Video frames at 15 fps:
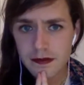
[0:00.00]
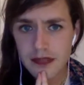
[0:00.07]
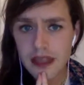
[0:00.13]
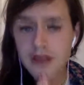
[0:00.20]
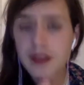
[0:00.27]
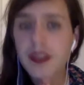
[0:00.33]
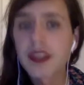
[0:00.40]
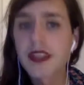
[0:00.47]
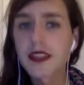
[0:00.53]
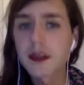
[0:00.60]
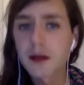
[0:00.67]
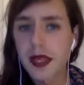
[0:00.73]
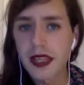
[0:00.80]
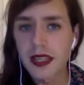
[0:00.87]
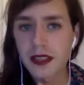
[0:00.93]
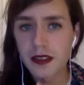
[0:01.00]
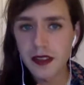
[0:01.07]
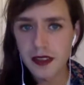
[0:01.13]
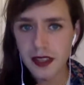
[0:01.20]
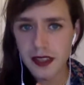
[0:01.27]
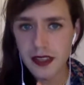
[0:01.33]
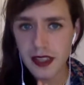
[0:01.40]
I feel that
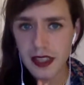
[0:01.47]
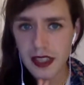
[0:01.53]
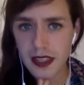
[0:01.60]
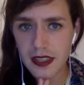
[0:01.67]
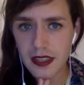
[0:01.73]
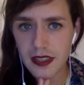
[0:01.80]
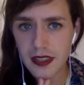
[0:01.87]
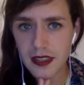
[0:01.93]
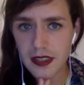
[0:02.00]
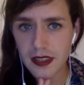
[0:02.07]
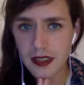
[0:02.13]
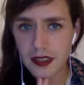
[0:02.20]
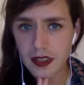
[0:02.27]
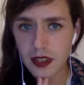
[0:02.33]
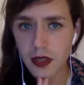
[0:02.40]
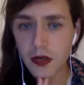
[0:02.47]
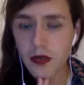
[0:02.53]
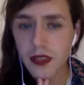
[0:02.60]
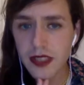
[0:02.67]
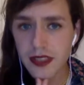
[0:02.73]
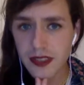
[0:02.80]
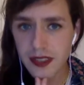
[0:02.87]
the
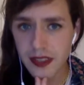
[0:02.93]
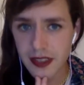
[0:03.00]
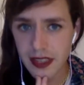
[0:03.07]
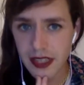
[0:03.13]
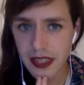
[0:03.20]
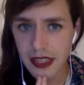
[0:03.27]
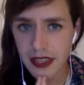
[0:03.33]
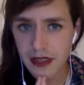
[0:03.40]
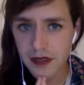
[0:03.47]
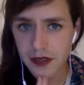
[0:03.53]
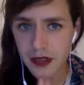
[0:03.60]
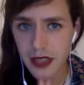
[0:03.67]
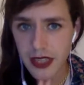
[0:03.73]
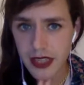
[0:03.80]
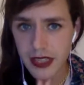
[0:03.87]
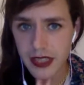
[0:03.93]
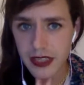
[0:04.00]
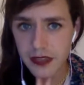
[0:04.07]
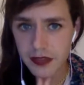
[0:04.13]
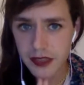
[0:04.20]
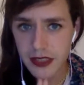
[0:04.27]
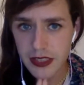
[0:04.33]
only thing that I have relied
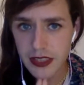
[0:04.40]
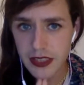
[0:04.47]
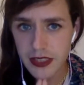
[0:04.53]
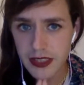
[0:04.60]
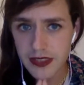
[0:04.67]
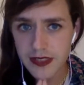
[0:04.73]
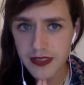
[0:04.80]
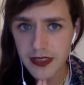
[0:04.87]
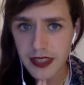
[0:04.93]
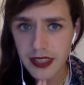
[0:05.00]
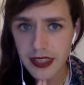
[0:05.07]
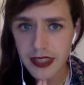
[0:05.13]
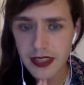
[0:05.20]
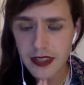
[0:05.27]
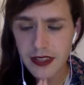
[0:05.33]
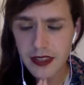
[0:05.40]
on really is like